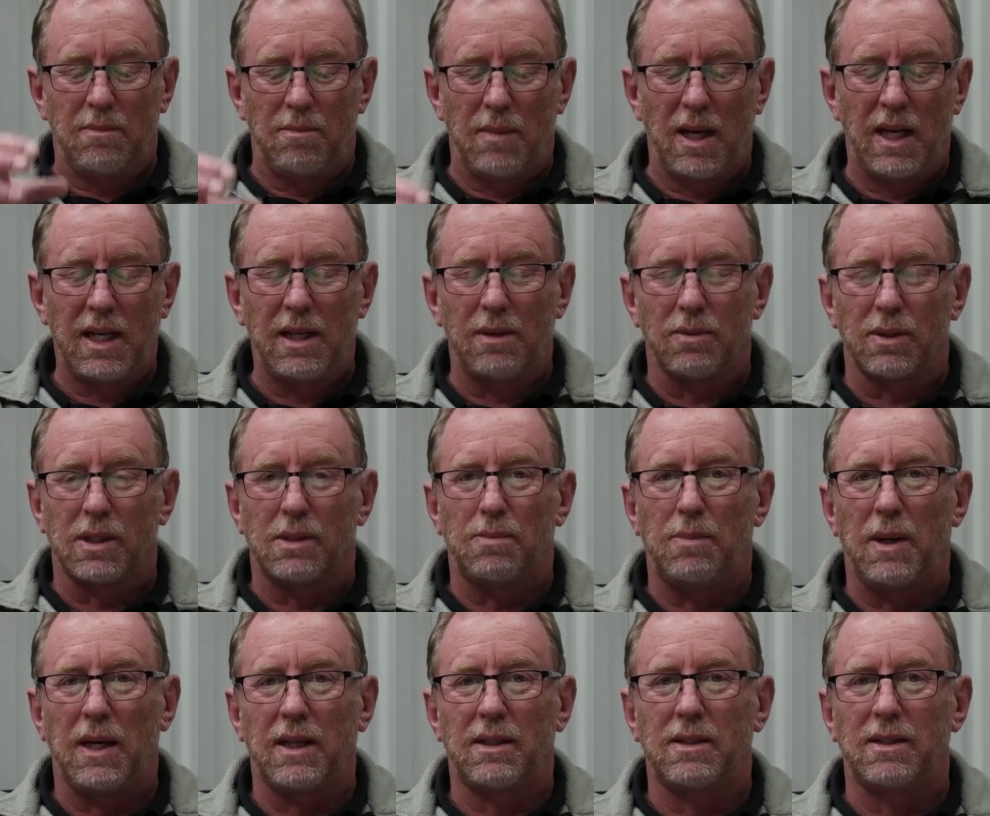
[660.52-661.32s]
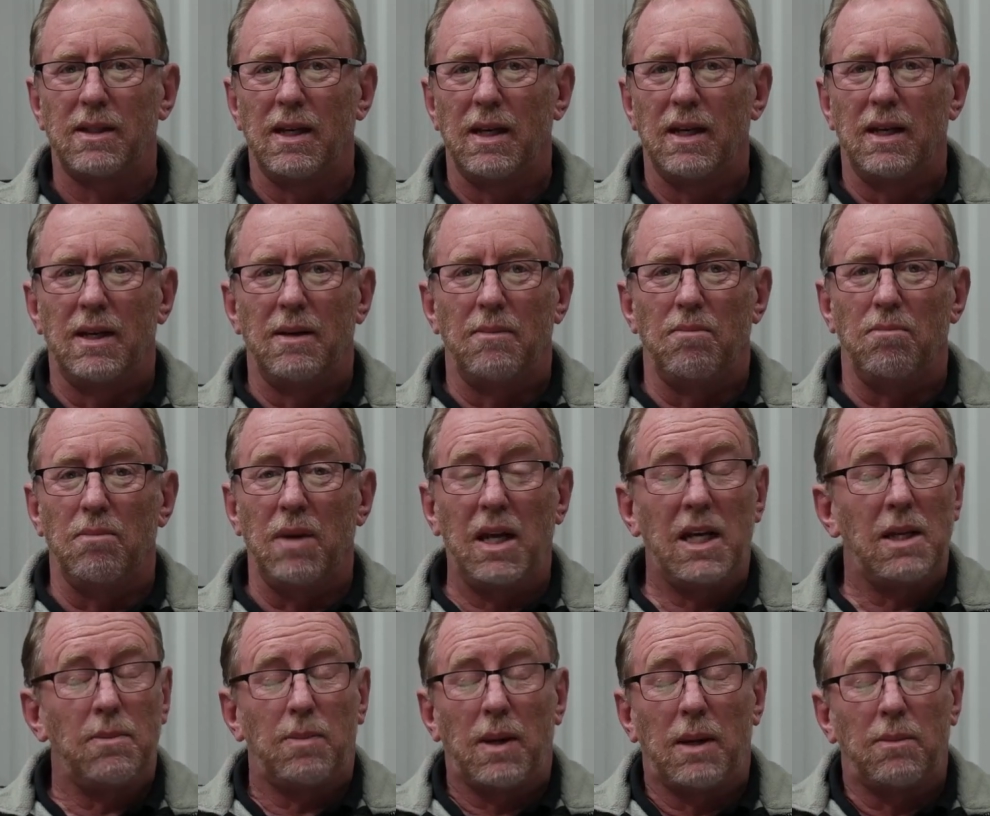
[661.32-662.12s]
many respects,
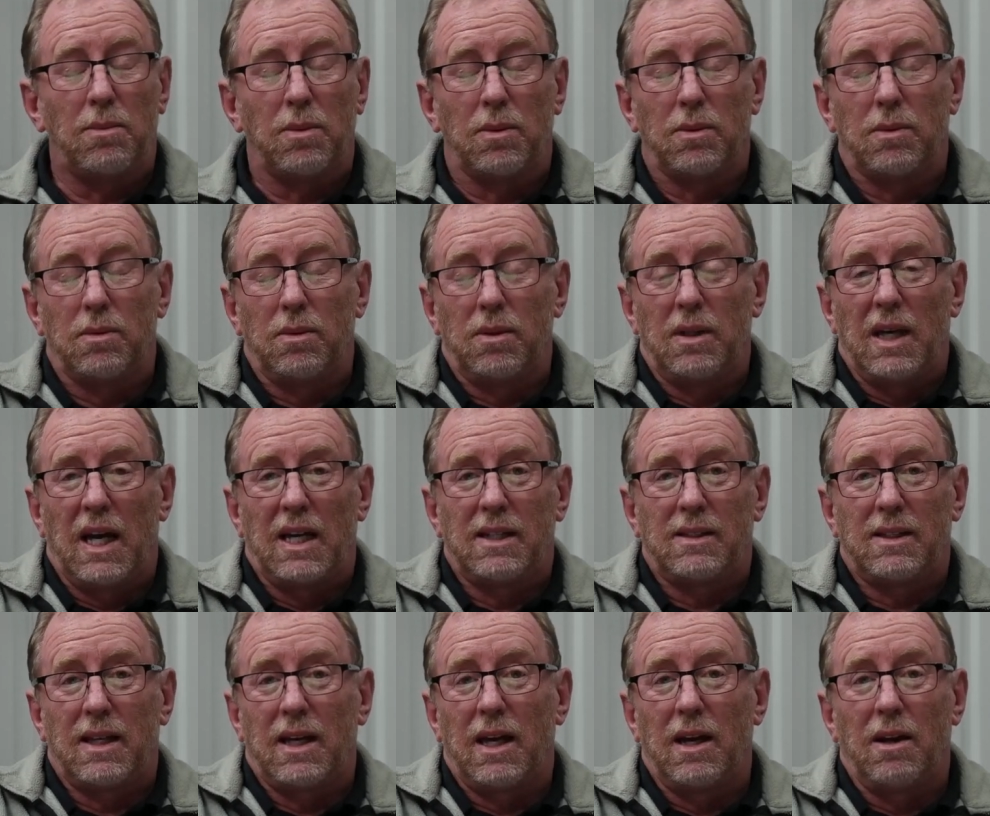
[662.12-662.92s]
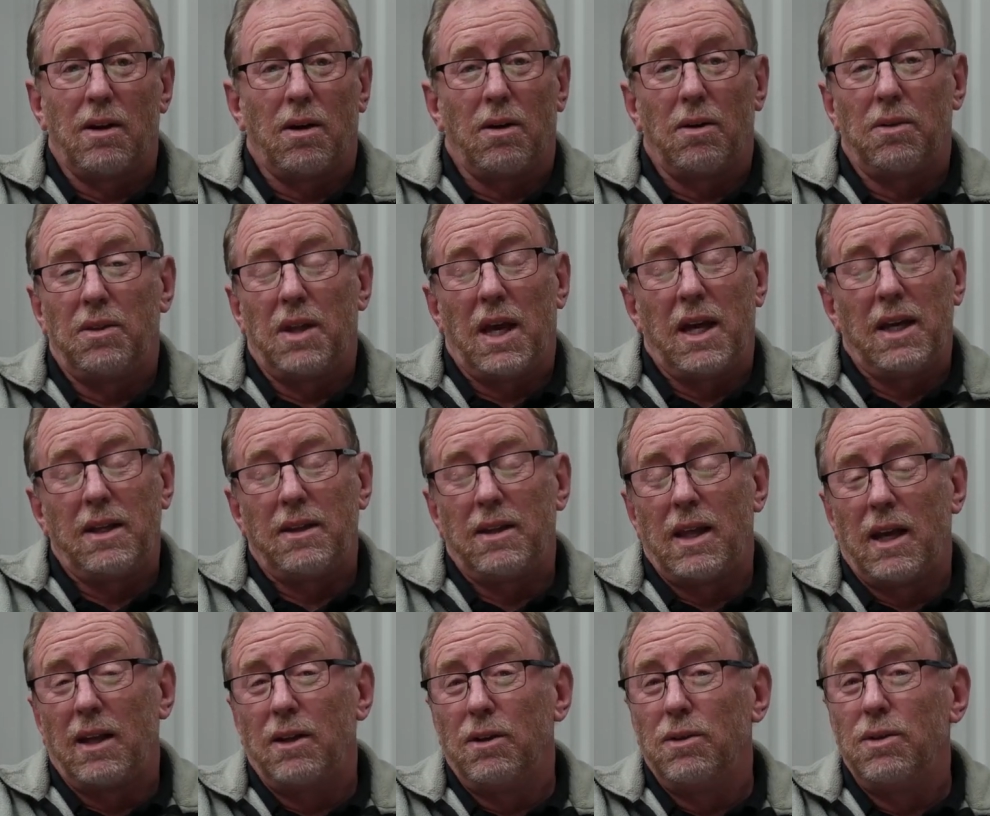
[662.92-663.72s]
many people, as they get old, they,
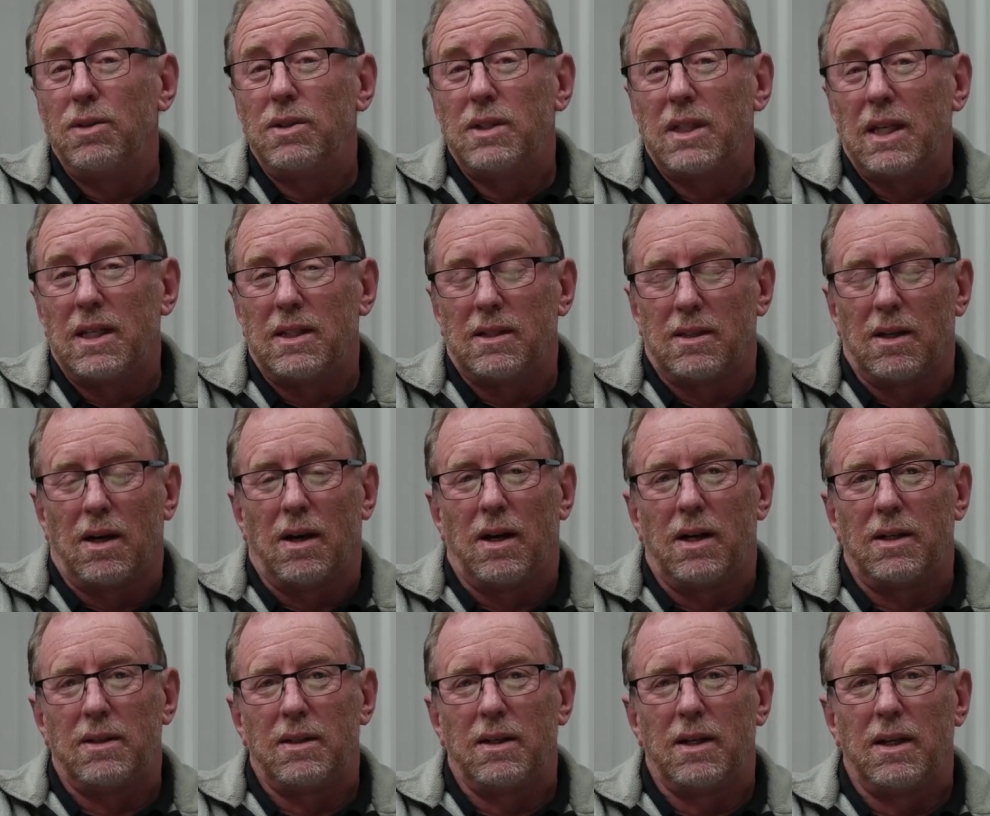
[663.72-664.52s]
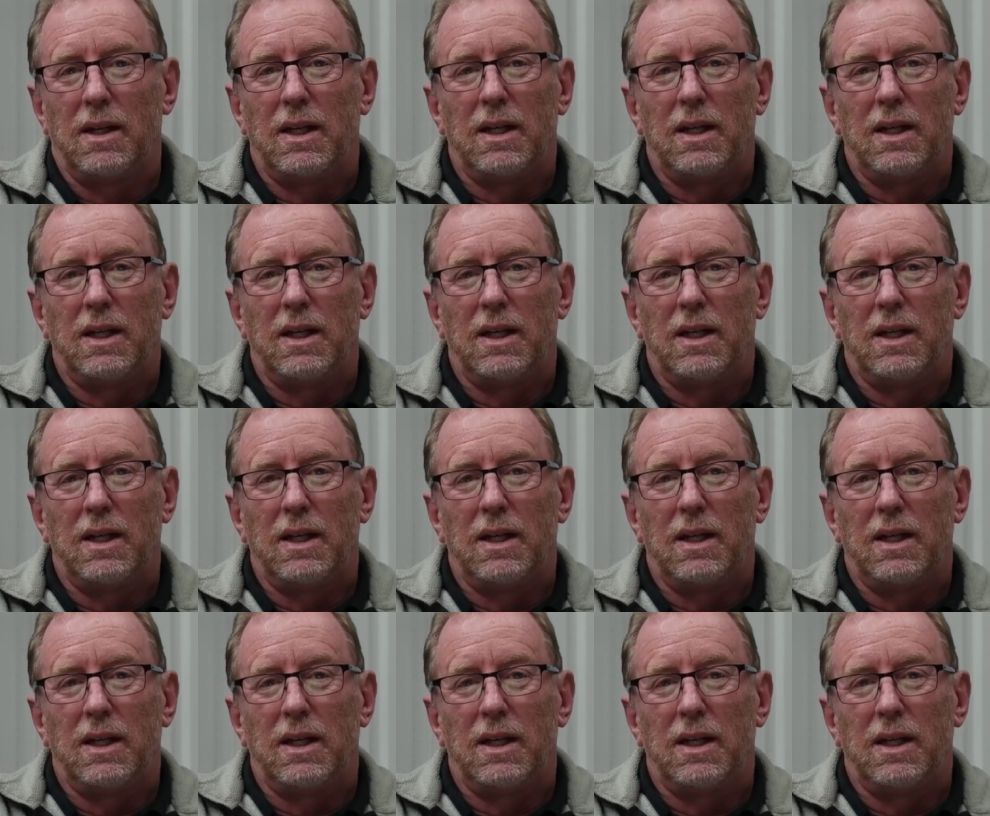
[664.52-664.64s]
they lose their sight.